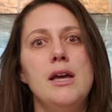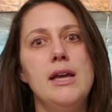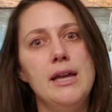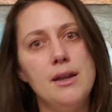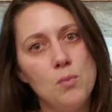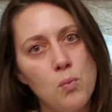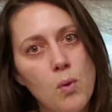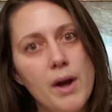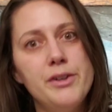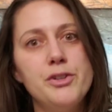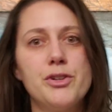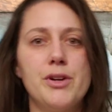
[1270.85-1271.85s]
in
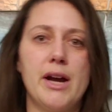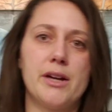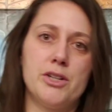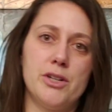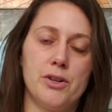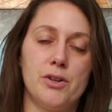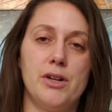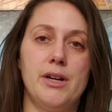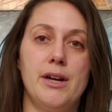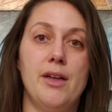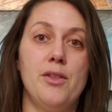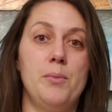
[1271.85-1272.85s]
one direction or
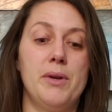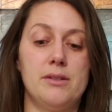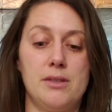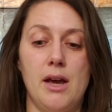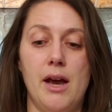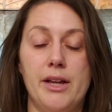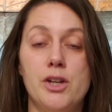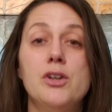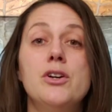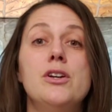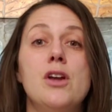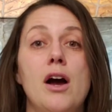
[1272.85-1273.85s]
another, because I
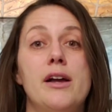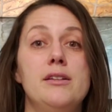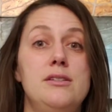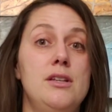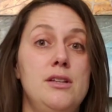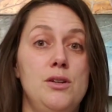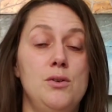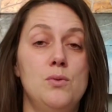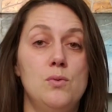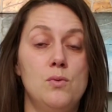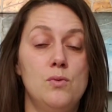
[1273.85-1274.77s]
could not continue